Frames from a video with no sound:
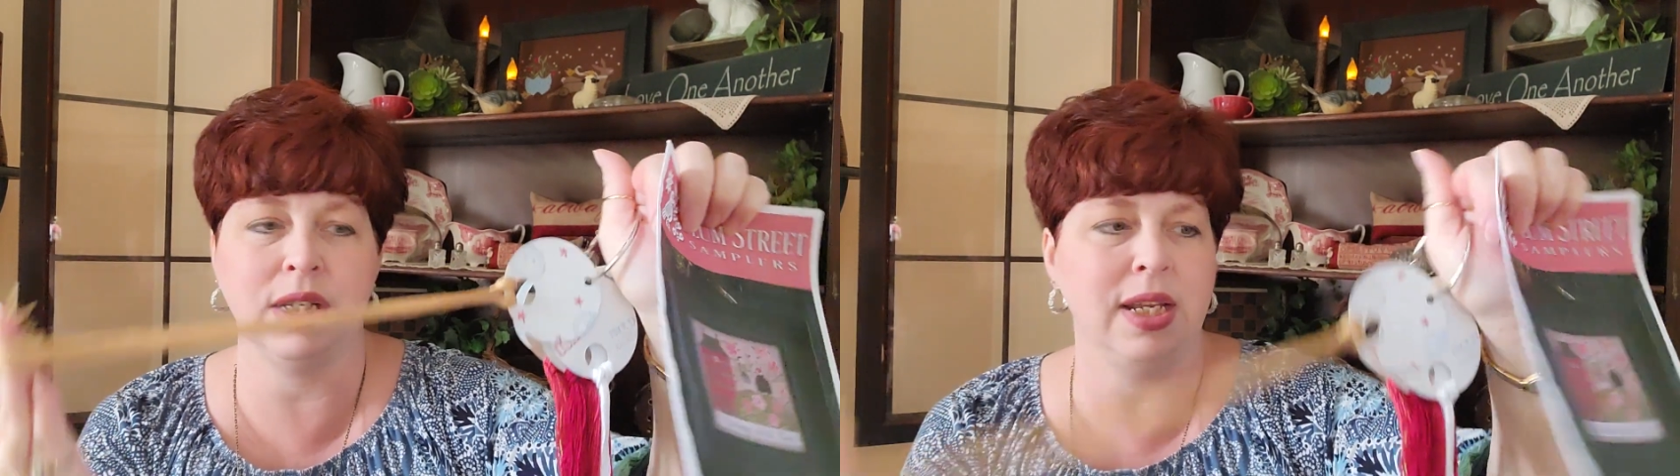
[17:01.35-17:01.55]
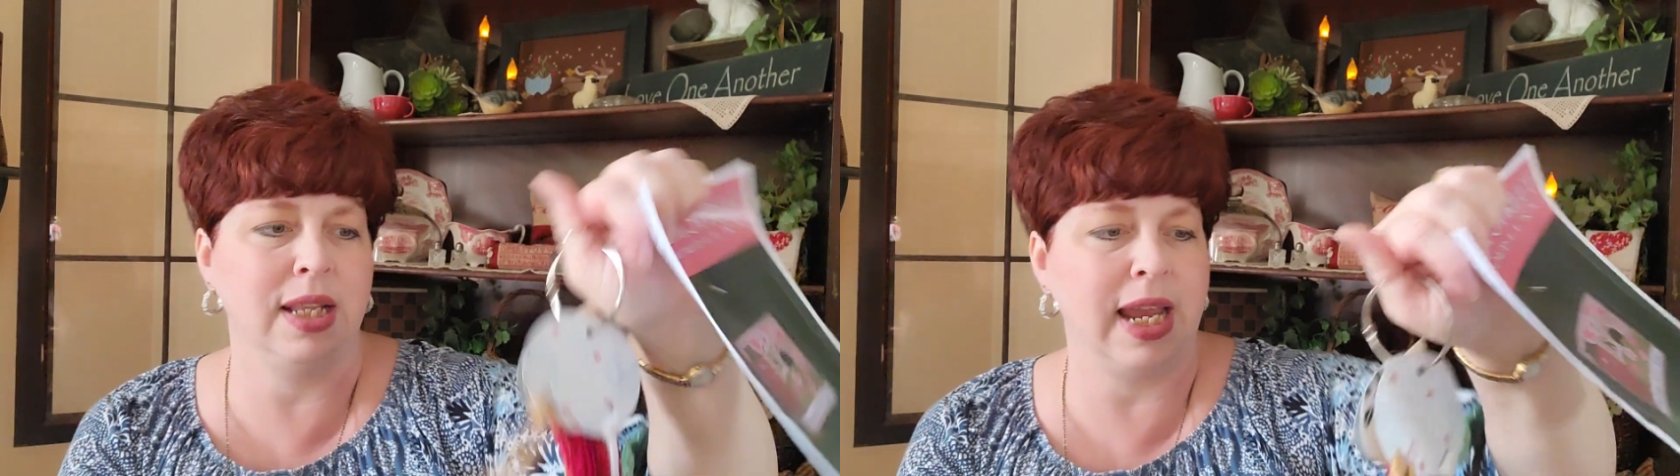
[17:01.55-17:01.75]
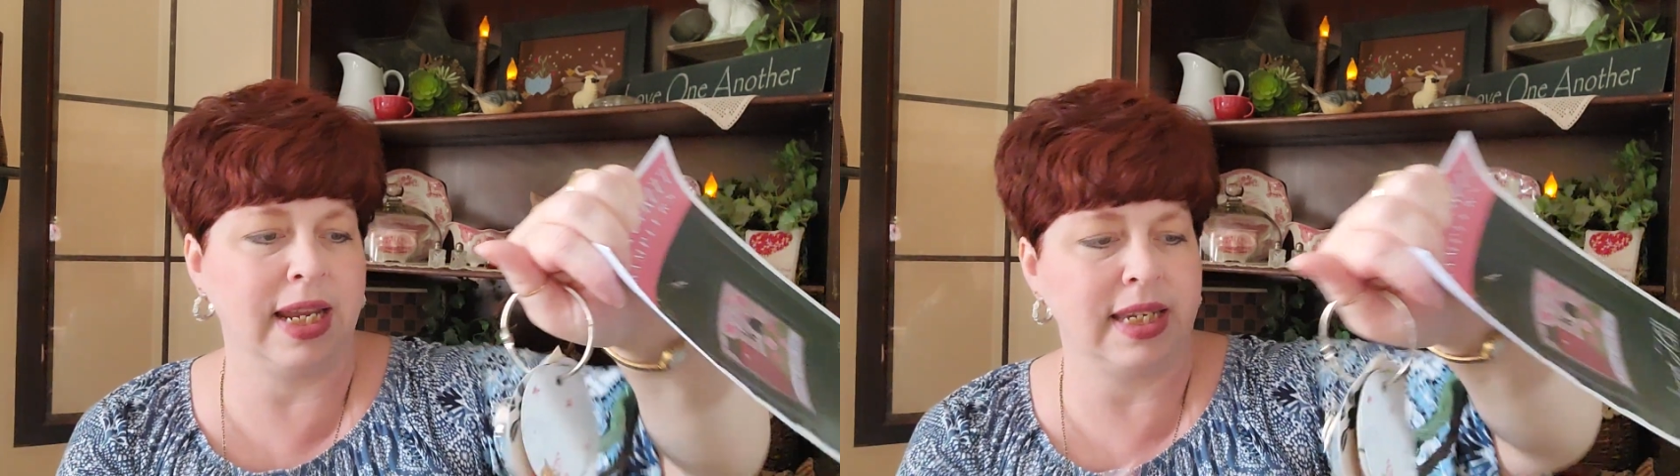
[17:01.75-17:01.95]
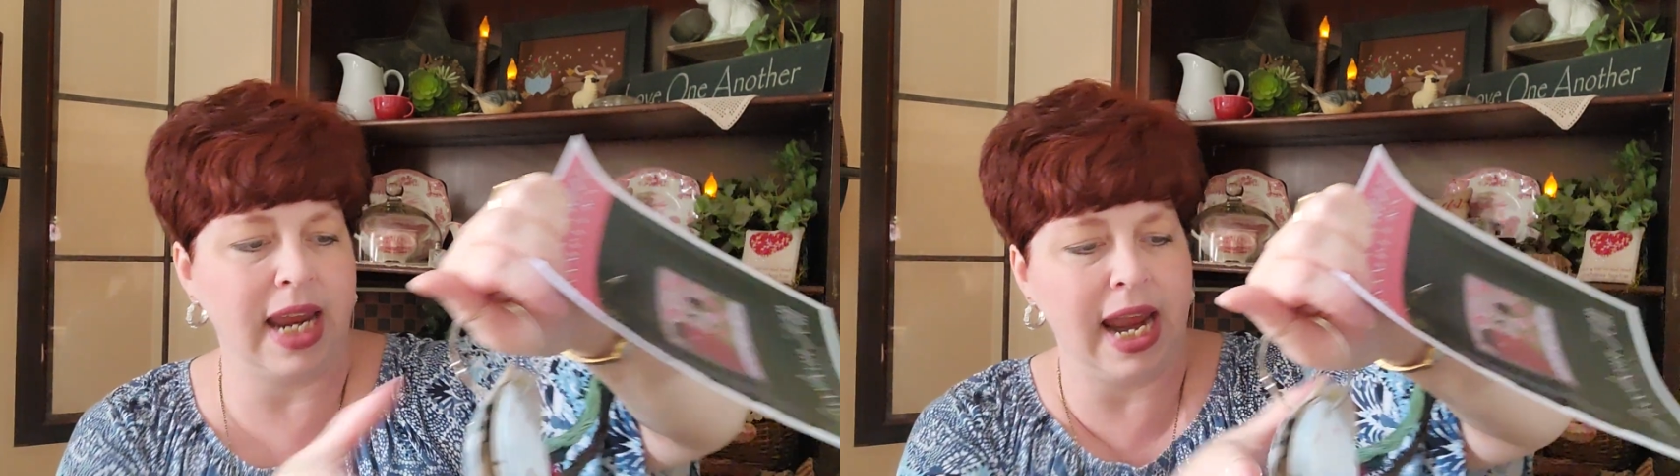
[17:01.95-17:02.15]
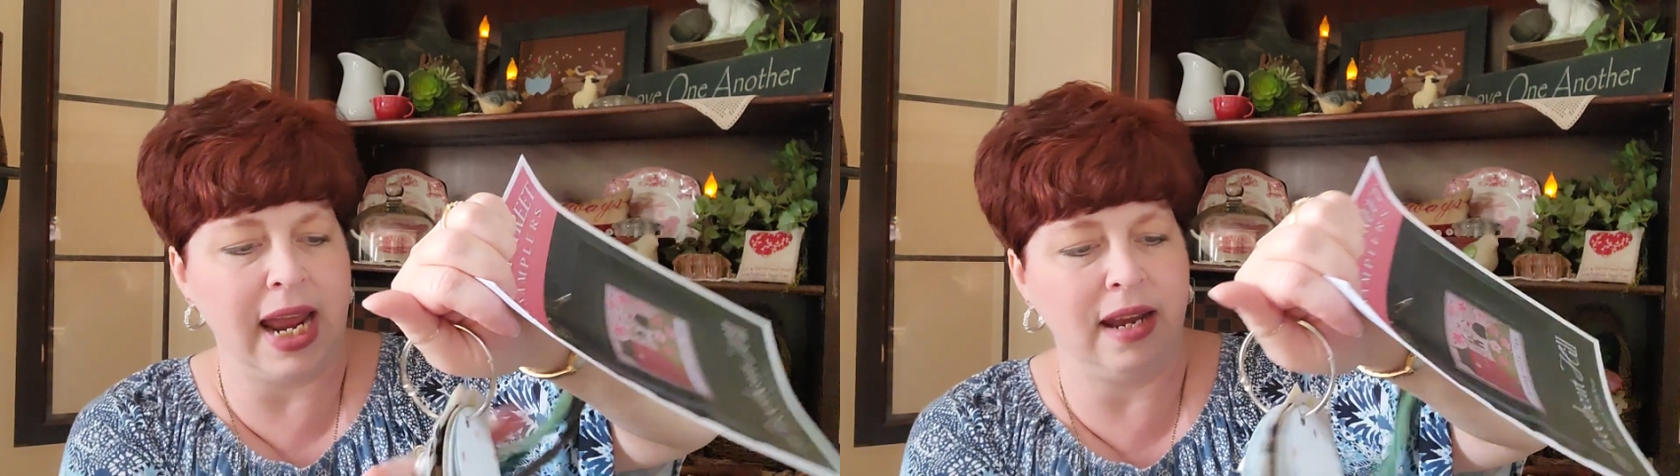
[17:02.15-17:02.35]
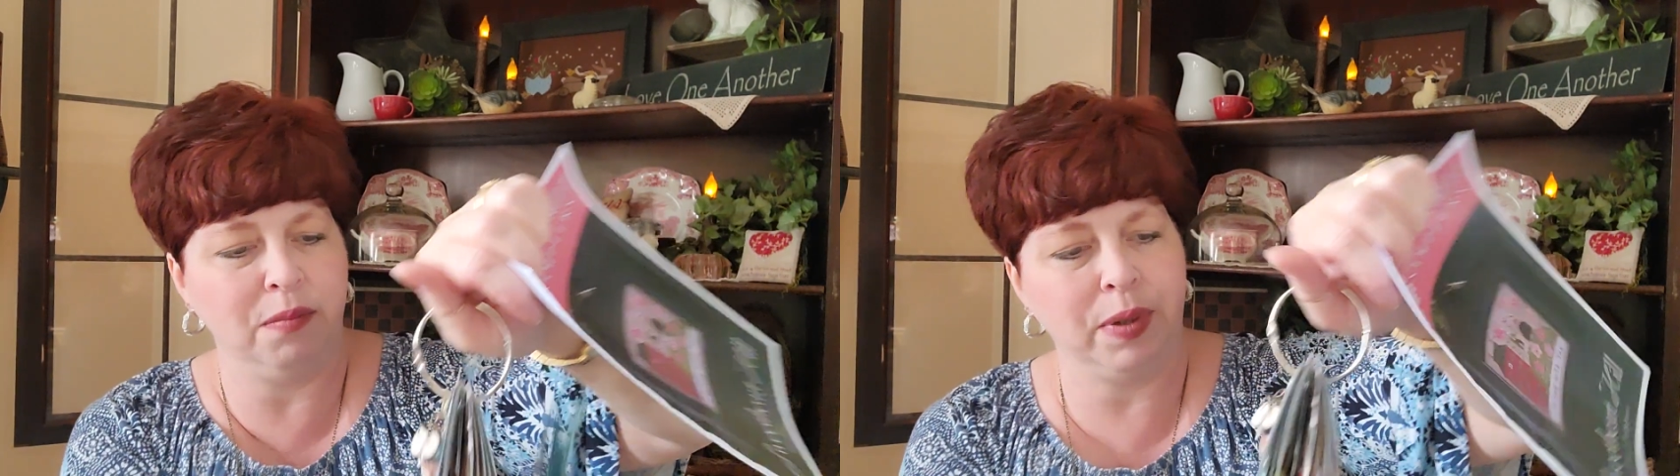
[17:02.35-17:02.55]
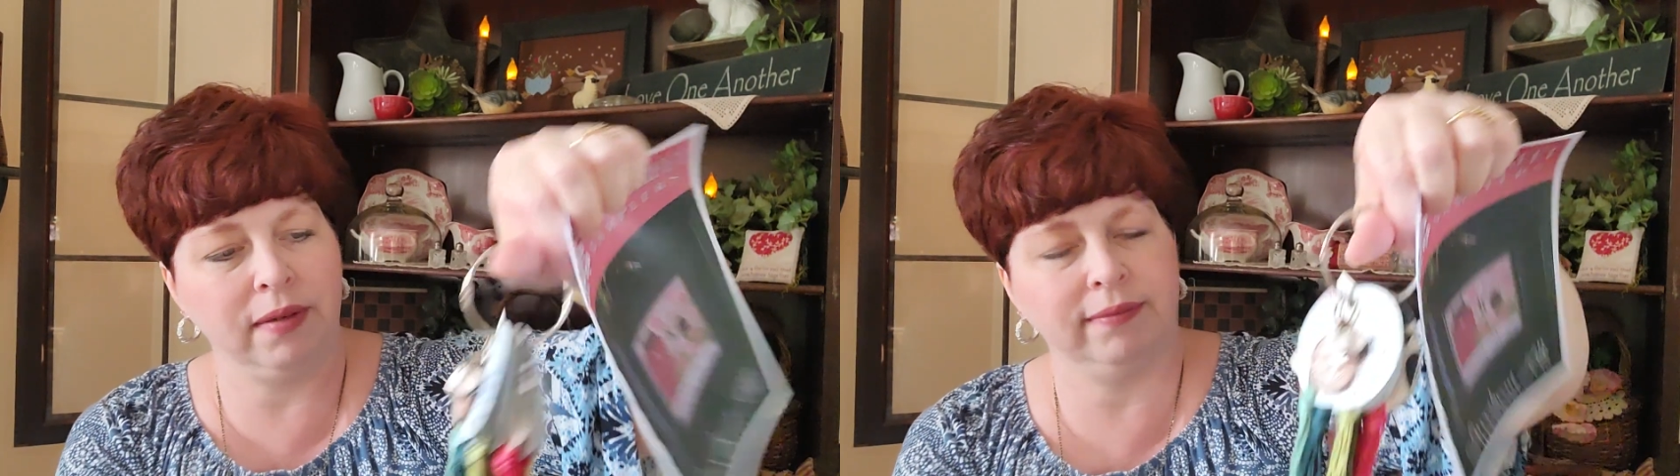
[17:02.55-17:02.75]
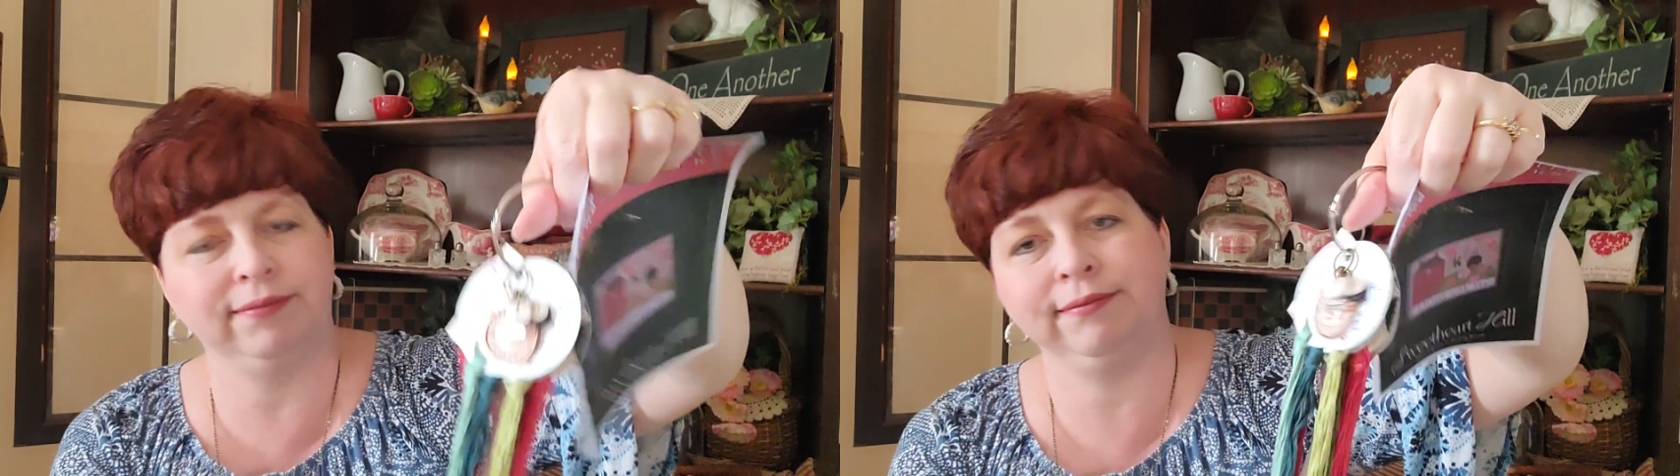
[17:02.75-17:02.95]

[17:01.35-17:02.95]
in like a tan, but